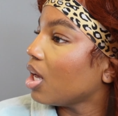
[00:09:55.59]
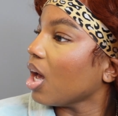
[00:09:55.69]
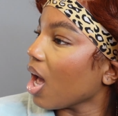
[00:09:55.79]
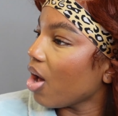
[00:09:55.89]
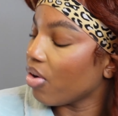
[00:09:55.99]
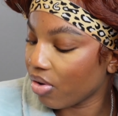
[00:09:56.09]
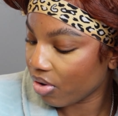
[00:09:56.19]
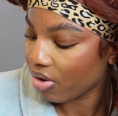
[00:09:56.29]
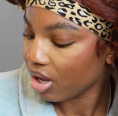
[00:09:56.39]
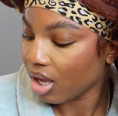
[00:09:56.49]
Oh,
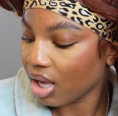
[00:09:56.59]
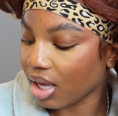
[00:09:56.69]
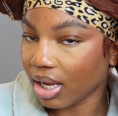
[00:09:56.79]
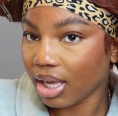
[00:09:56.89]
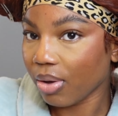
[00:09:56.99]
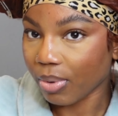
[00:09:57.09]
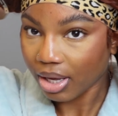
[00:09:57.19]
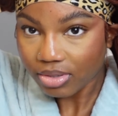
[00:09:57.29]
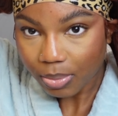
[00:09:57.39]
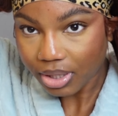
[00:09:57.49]
and I can't
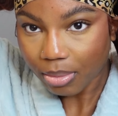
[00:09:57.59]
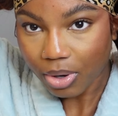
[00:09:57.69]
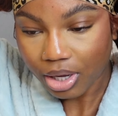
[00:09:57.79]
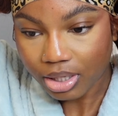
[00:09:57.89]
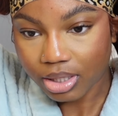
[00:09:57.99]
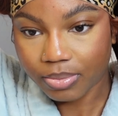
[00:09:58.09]
wait to put them on.